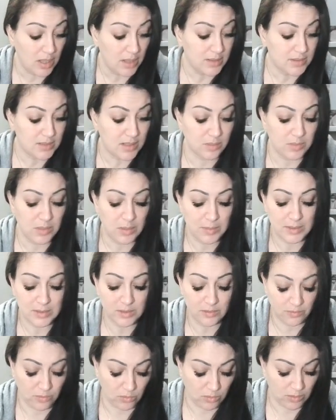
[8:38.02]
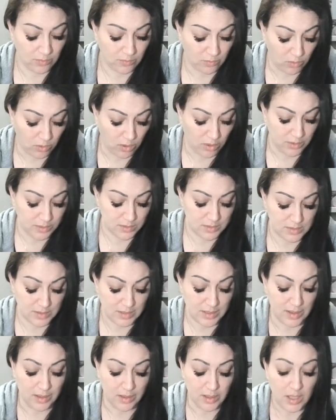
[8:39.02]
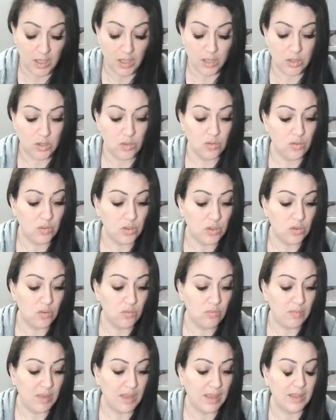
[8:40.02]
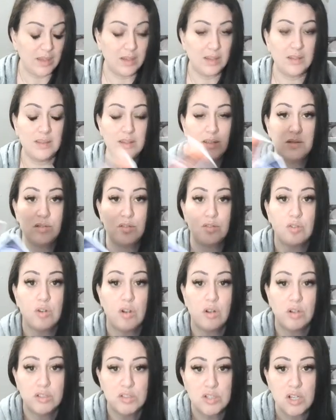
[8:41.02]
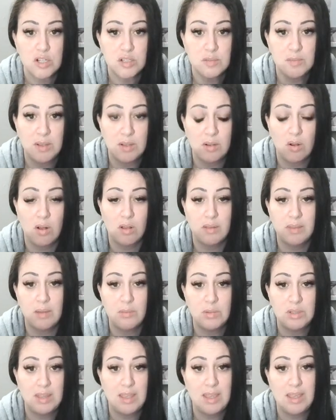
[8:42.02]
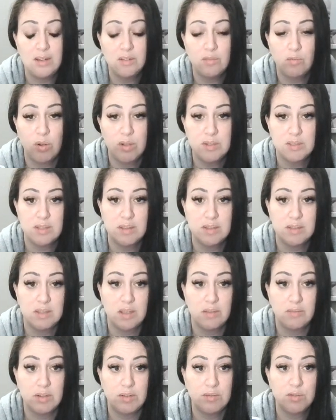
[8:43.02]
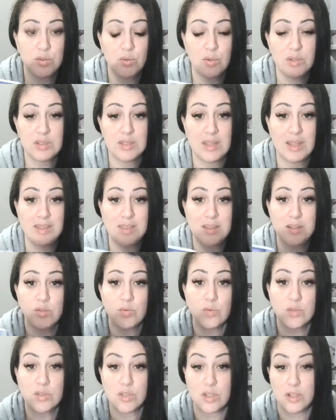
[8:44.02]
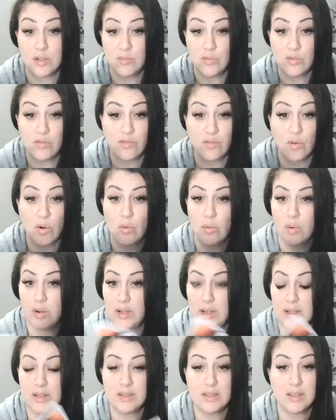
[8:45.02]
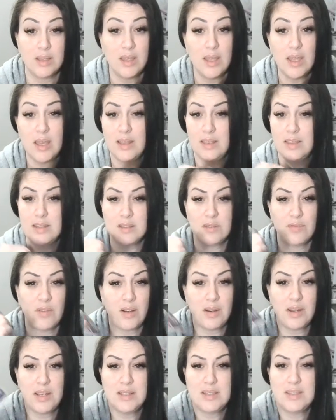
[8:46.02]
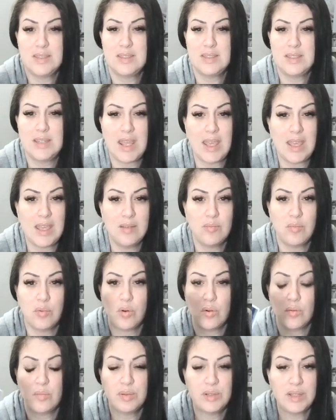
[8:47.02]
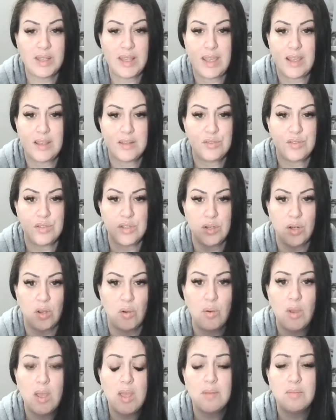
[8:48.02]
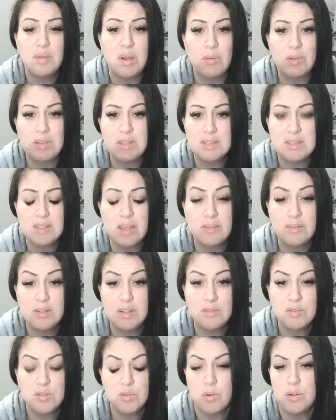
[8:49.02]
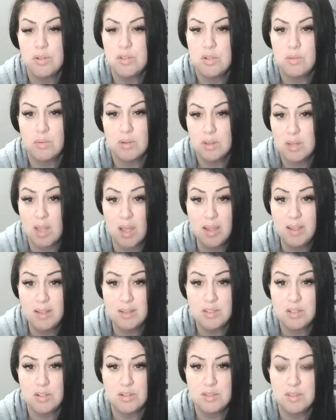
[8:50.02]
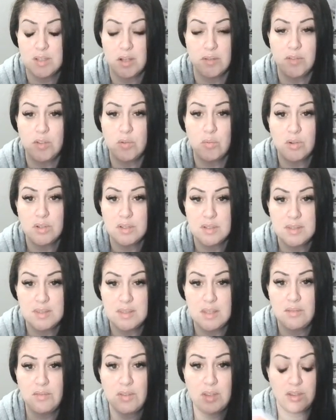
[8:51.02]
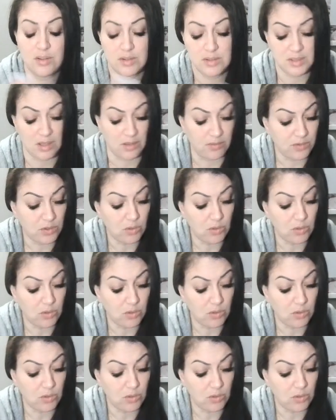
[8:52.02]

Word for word: Tell me about the Four of Wands. Yeah, you you made this strong judgment call that with the Eight of Wands and the Seven of Swords that this was going to move forward into this very stable place, you know. But with the Seven of Swords, you were lying to yourself. You were deceiving yourself.